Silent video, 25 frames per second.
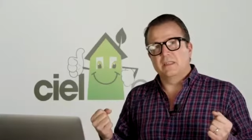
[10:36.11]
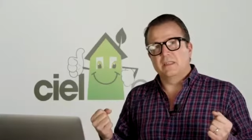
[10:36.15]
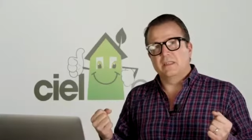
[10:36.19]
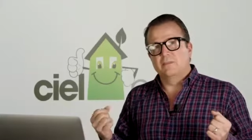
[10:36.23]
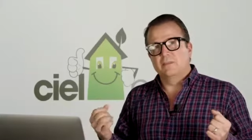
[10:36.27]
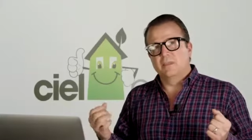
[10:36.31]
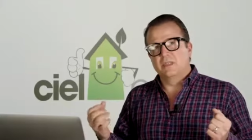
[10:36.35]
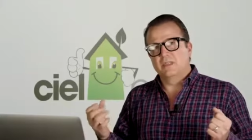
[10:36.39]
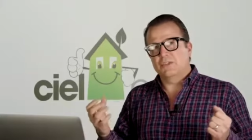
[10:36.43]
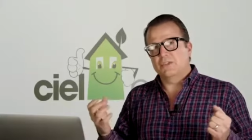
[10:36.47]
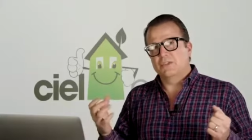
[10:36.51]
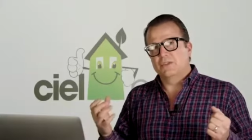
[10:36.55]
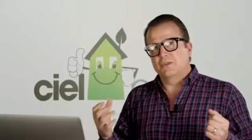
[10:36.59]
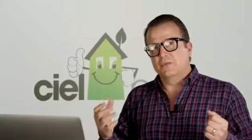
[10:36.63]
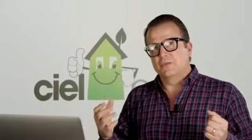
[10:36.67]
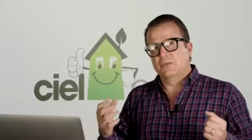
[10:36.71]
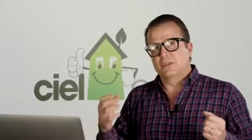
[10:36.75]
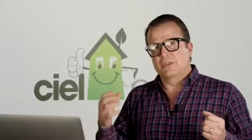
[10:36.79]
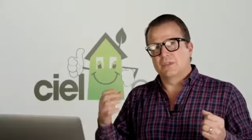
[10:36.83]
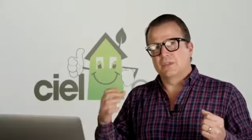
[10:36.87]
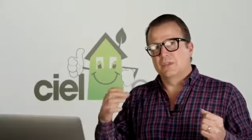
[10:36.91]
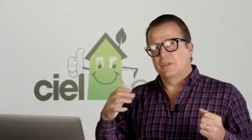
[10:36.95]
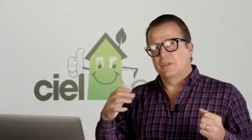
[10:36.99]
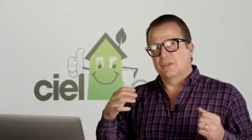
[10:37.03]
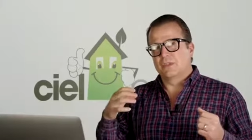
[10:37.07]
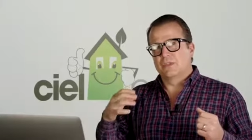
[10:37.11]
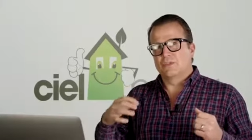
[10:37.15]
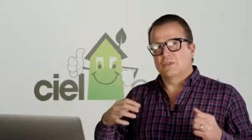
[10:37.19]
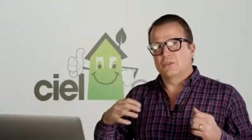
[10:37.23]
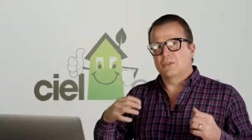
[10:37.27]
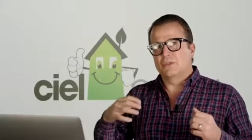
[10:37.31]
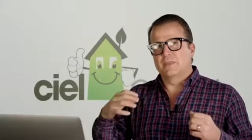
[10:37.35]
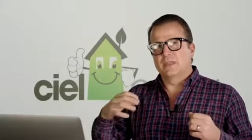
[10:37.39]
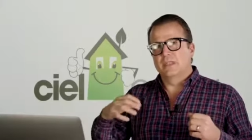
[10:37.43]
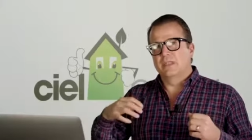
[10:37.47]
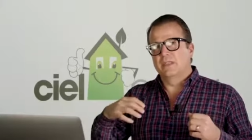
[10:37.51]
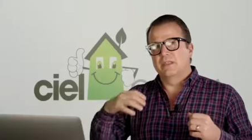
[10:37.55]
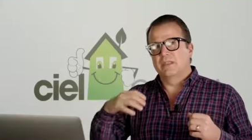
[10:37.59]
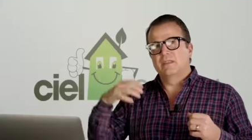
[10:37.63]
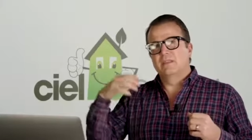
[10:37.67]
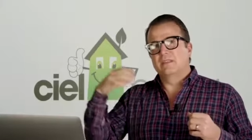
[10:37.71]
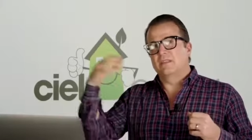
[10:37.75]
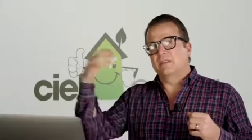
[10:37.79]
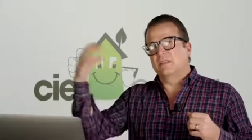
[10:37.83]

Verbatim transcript: Combustion is, contributing, is,